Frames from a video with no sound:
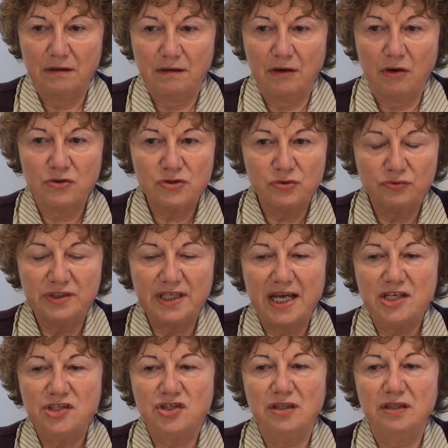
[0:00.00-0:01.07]

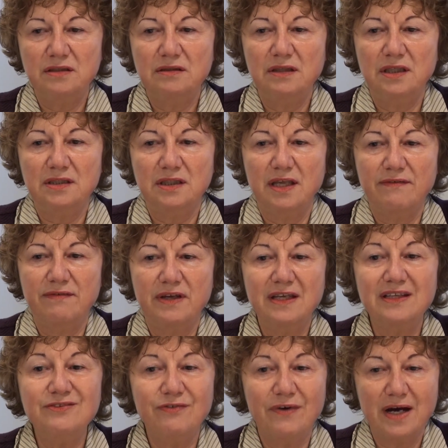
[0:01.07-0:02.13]
consultation and giving
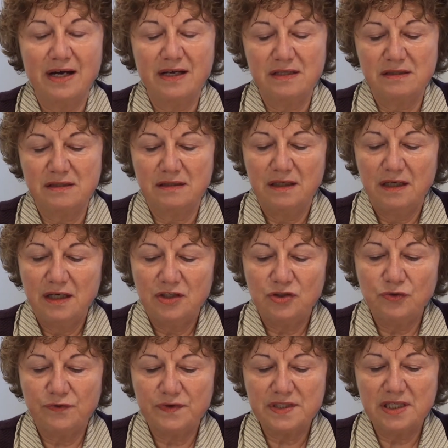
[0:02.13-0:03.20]
advice
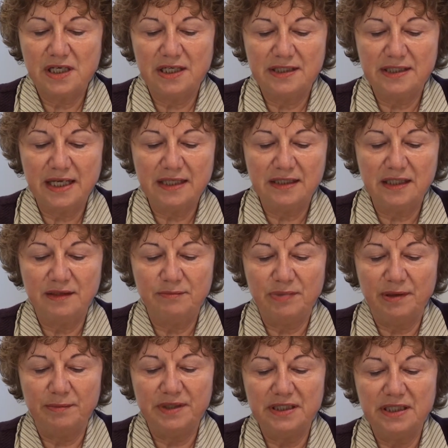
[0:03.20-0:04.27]
to facilitate the
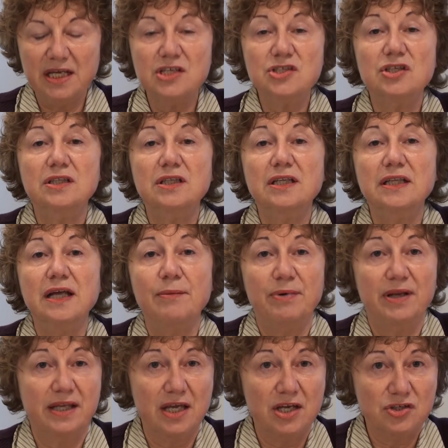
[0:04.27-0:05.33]
implementation and
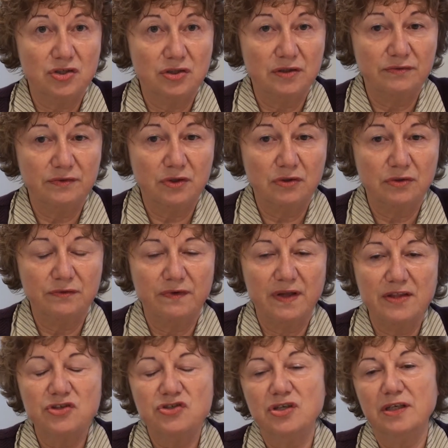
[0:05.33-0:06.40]
application of the
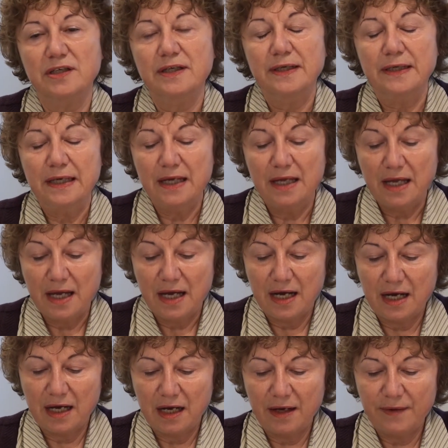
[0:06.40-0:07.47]
convention.
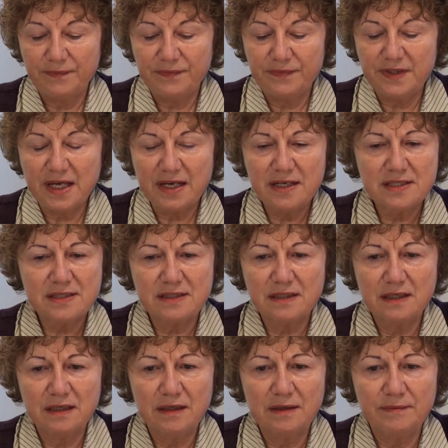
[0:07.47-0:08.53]
There is
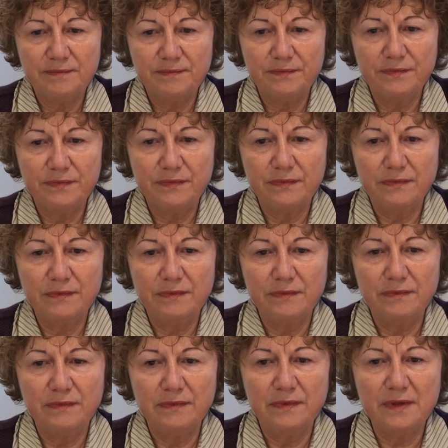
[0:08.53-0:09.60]

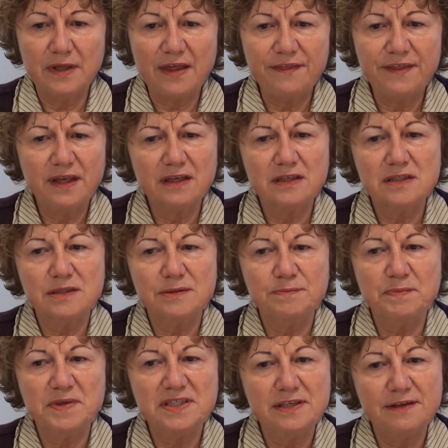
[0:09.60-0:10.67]
nothing
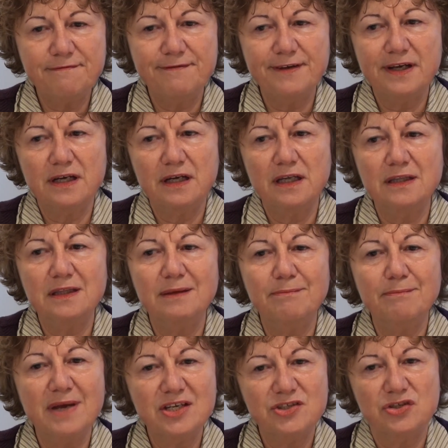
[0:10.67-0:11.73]
specific in the
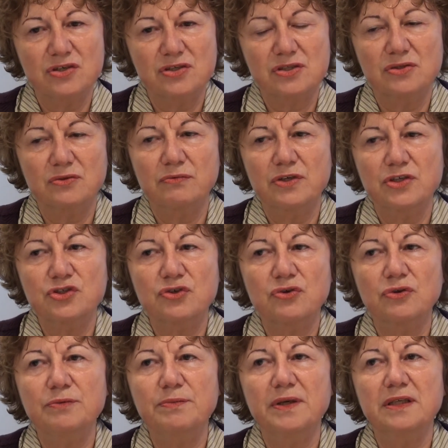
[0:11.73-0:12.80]
measures which
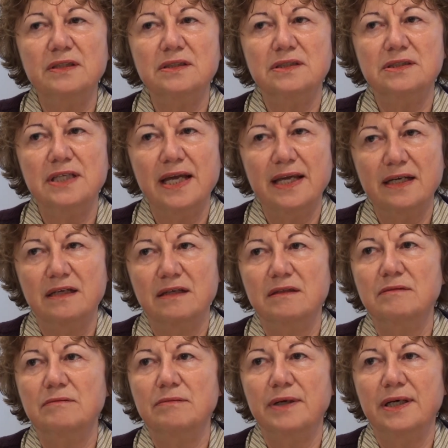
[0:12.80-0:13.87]
could be
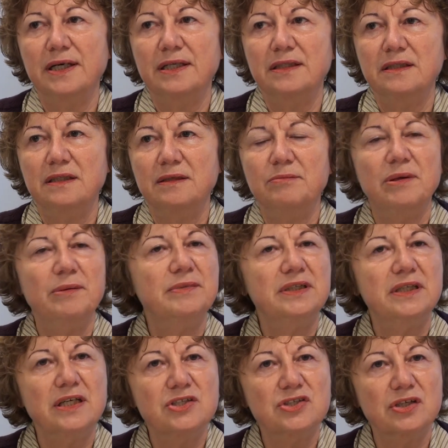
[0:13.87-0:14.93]
undertaken by the
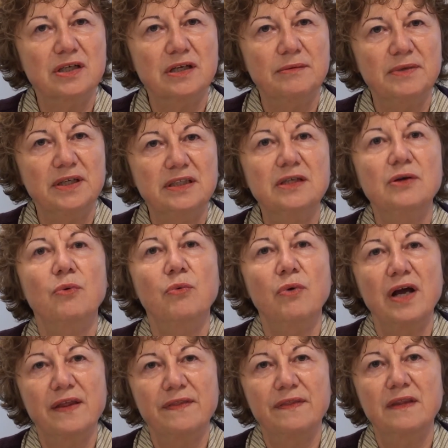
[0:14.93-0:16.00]
Implementation Committee
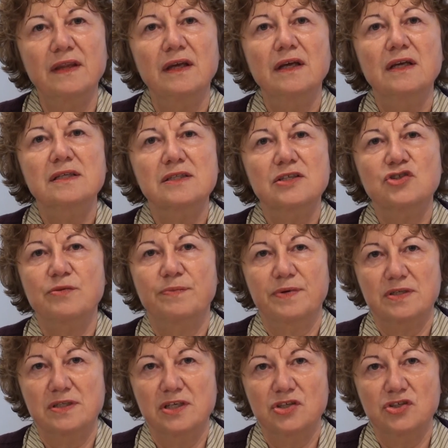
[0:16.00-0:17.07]
when such a
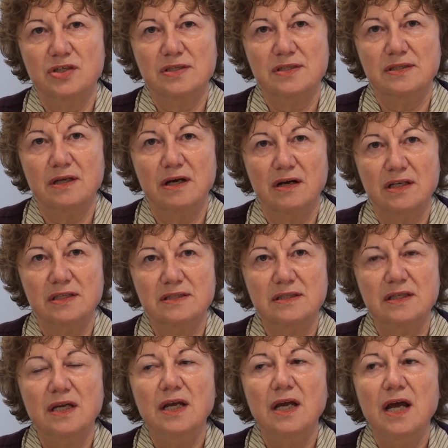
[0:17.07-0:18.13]
procedure starts.
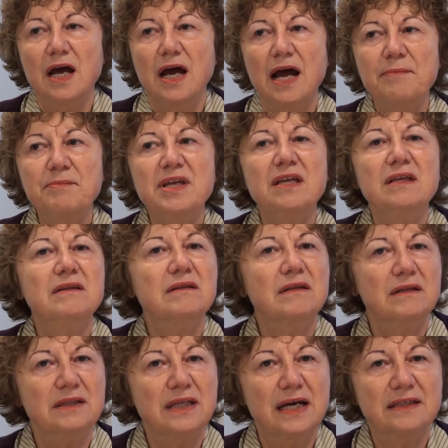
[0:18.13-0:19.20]
I
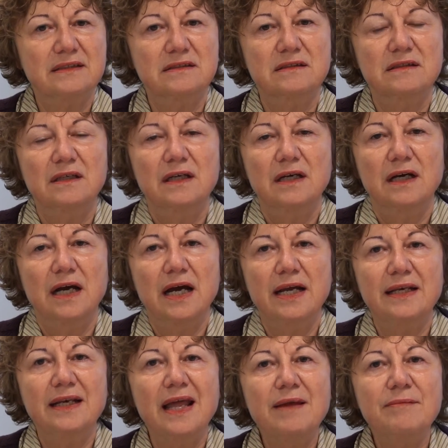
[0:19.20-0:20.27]
mean that I
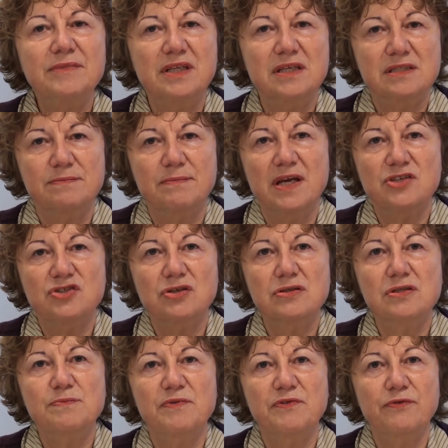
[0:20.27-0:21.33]
named these
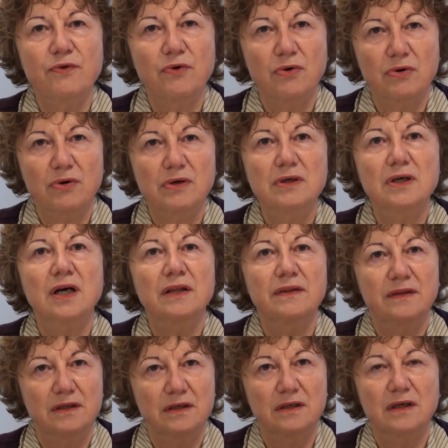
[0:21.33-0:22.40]
measures before
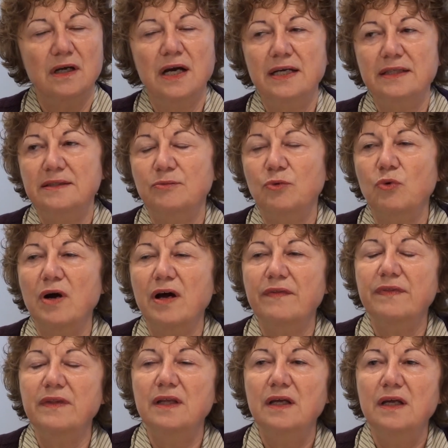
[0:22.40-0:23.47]
under item 1.